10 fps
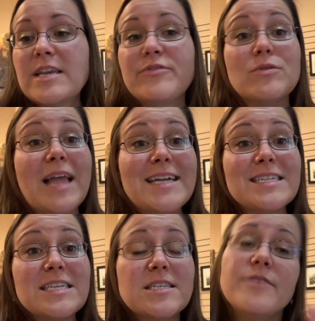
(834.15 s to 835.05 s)
if you
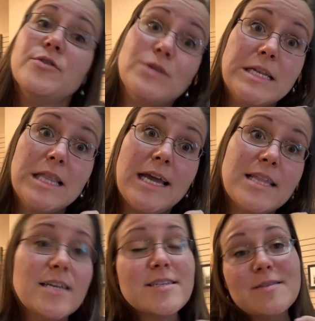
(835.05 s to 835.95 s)
liked this, if you didn't like
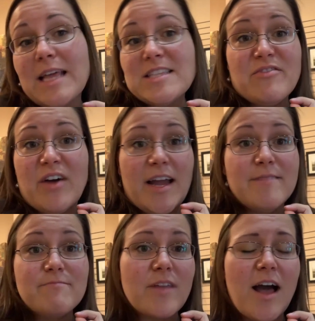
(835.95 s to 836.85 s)
this, that's fine.